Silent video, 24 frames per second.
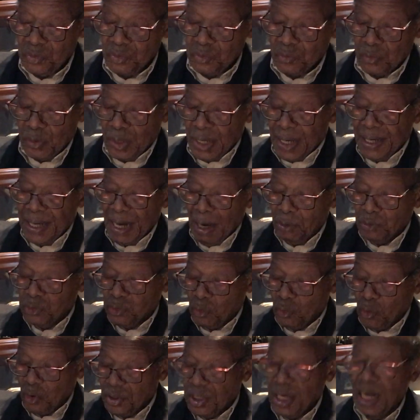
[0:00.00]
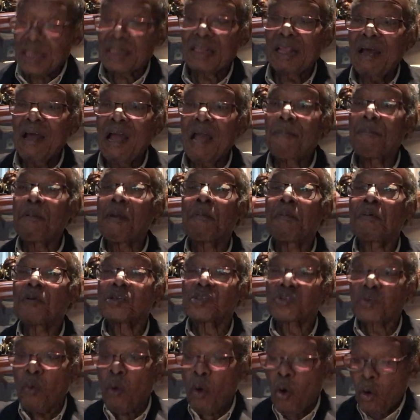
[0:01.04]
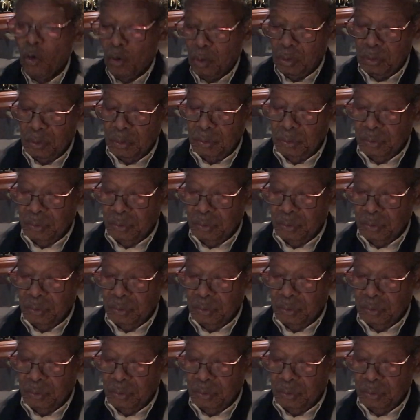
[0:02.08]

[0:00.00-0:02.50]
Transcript: to learn how to conduct a people's war.